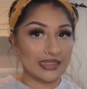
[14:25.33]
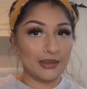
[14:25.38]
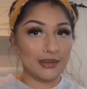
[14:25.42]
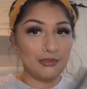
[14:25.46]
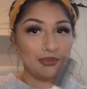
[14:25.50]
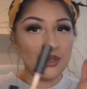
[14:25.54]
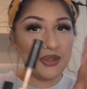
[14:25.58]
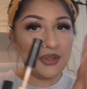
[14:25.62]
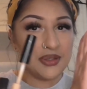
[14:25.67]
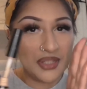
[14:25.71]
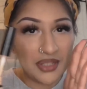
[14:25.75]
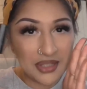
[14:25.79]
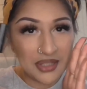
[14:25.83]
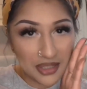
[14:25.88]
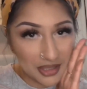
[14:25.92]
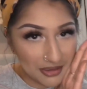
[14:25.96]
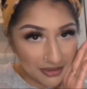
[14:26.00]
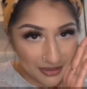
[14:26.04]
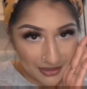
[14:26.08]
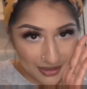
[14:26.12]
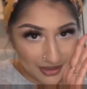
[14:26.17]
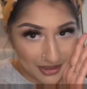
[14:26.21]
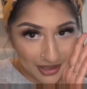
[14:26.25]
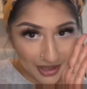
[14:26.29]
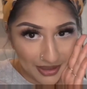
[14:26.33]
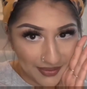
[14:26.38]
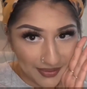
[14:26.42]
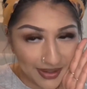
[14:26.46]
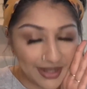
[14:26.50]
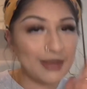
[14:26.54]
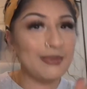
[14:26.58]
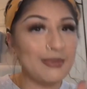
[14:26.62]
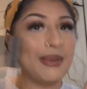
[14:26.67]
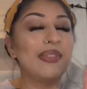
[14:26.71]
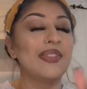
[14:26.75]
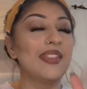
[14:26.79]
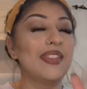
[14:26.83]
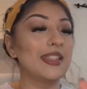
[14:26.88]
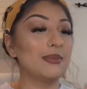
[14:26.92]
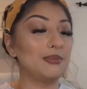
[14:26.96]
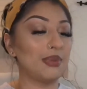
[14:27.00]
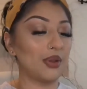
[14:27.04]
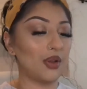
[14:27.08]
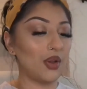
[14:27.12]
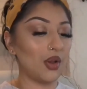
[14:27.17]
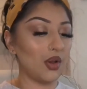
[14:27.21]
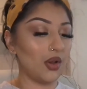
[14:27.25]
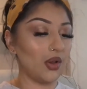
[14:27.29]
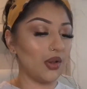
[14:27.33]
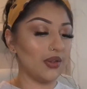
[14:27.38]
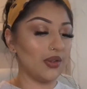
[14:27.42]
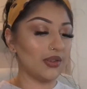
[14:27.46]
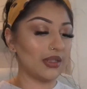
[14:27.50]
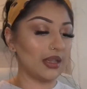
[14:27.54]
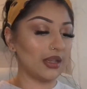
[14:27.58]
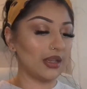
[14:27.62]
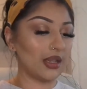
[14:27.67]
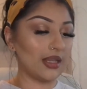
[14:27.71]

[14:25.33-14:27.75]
Beauty gurus don't recommend this because